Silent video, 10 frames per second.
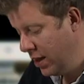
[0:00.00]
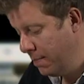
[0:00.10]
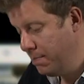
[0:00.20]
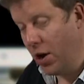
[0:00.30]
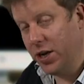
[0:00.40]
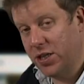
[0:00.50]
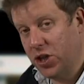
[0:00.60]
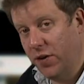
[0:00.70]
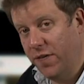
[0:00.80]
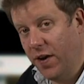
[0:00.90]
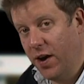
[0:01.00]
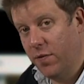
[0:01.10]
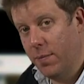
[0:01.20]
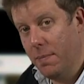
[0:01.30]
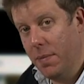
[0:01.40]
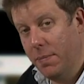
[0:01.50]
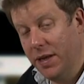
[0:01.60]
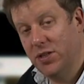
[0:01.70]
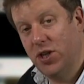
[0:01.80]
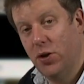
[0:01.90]
-2, 5, remember,
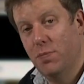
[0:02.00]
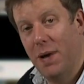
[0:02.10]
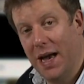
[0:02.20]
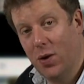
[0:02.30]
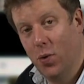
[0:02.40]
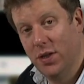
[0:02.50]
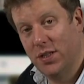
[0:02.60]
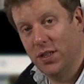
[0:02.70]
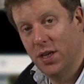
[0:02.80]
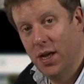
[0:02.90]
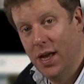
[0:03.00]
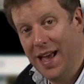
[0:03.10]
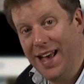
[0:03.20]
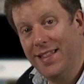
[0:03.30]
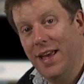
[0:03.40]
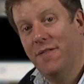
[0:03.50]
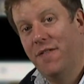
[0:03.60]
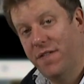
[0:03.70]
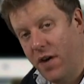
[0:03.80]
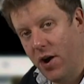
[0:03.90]
means 2 backwards and then
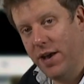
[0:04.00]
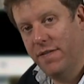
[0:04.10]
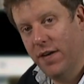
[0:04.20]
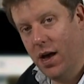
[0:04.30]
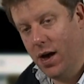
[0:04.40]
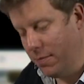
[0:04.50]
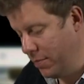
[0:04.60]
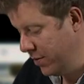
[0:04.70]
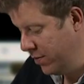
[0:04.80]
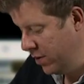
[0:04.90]
5 up.